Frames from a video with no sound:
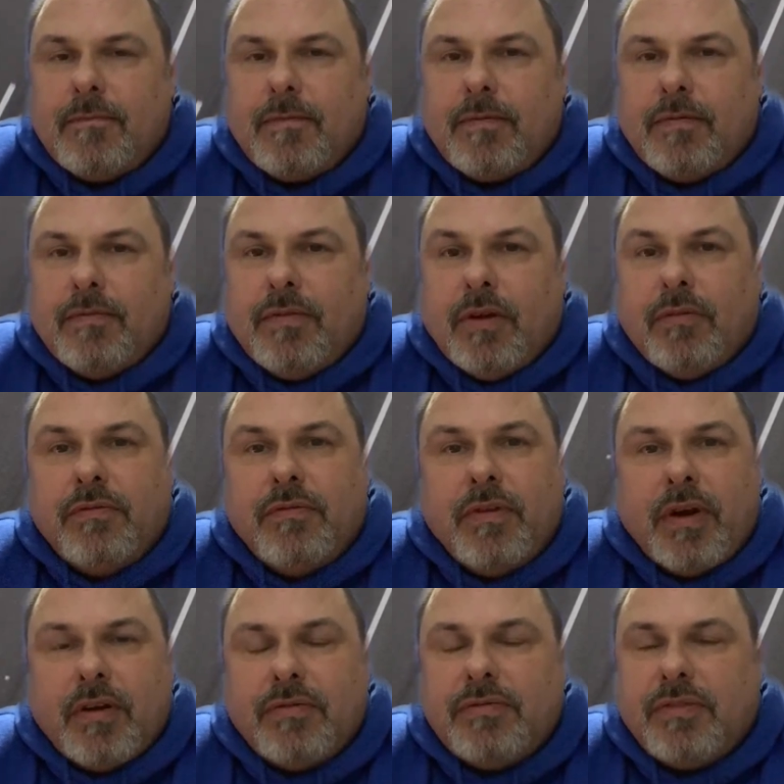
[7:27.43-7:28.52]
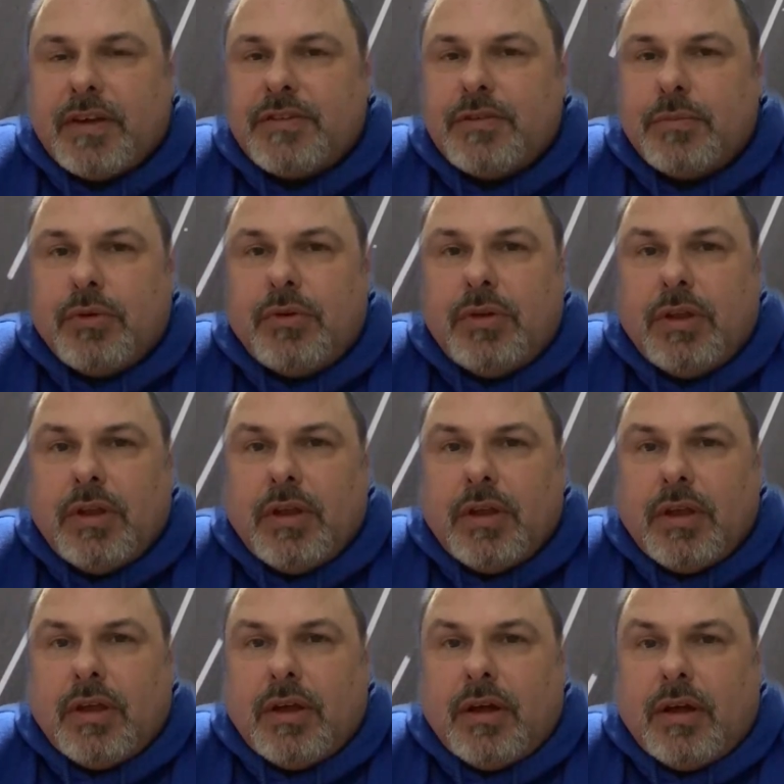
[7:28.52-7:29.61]
They're very flexible.
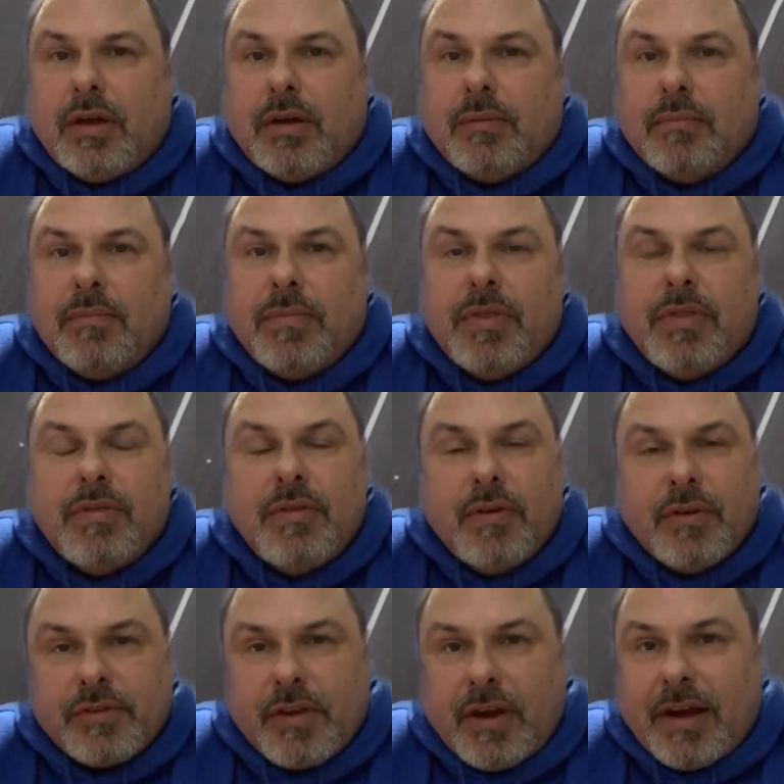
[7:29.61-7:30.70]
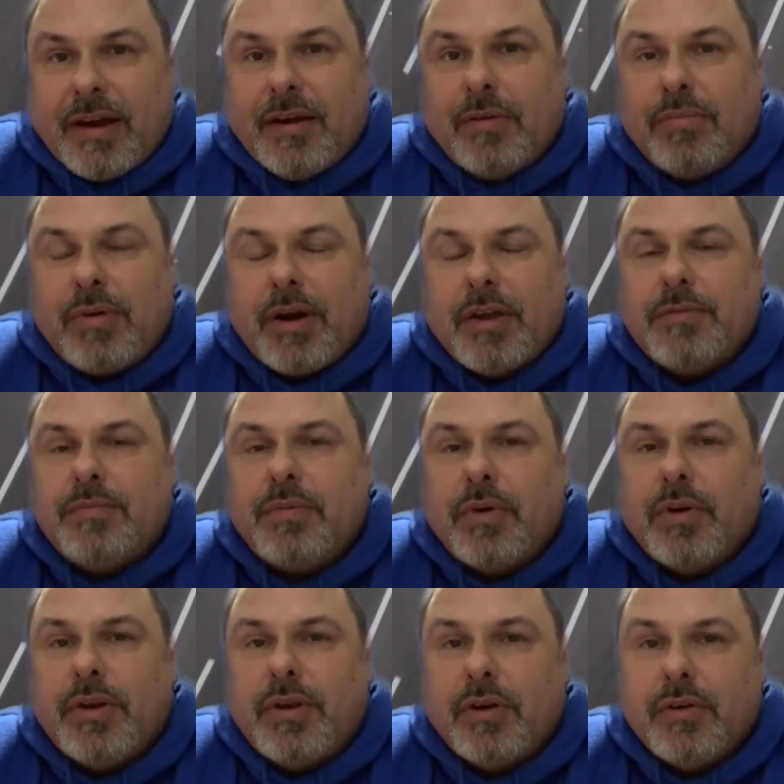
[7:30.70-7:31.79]
There is a higher price
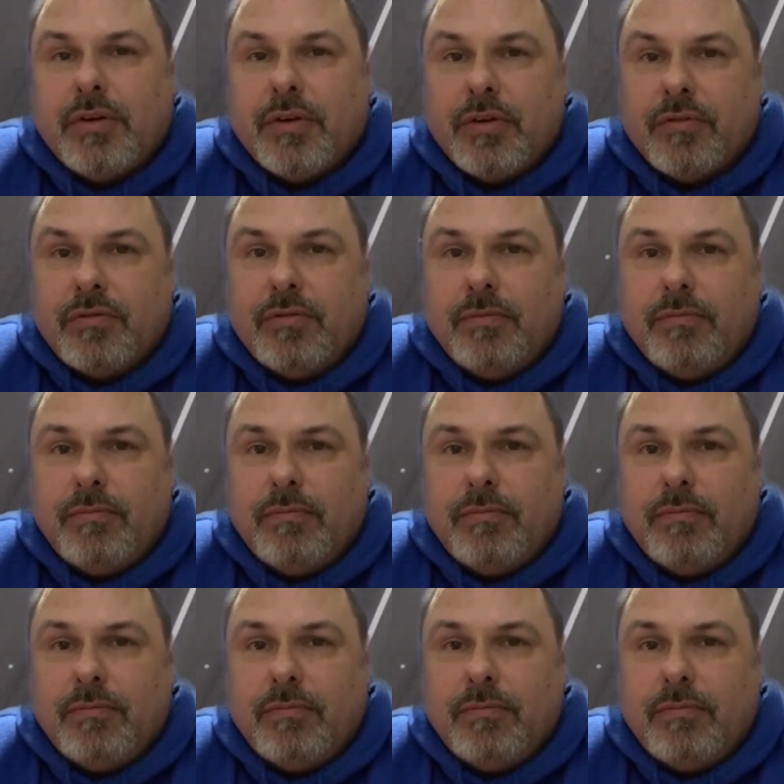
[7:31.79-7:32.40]
point here.